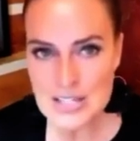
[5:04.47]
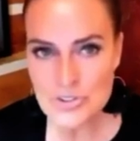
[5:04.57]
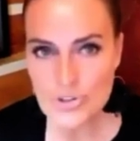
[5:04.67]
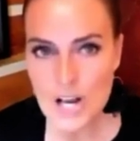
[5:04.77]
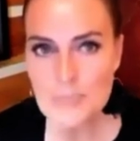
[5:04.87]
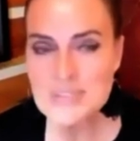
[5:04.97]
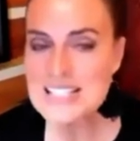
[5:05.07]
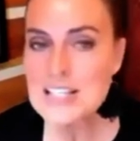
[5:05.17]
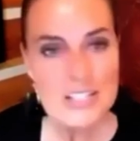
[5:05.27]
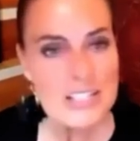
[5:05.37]
drops,
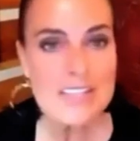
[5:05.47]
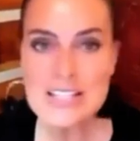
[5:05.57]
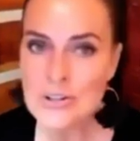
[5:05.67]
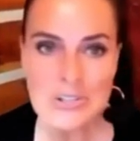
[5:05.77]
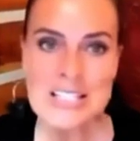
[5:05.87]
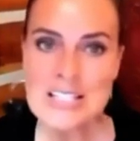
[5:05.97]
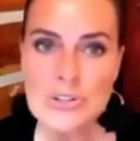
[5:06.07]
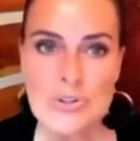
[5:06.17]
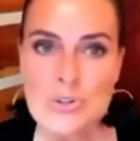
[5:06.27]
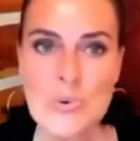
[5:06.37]
even if they don't need to
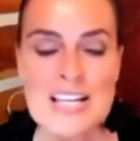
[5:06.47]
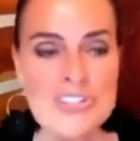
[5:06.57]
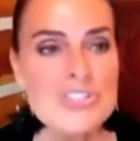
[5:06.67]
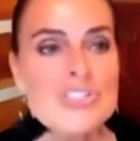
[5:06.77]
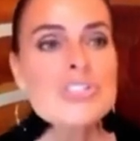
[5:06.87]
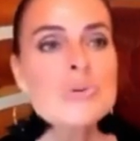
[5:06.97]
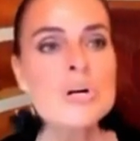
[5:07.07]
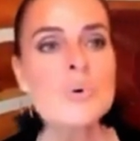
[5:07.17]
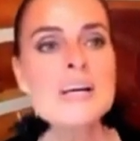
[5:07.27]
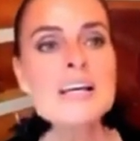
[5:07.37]
lose weight, just to do a
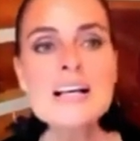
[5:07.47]
quick,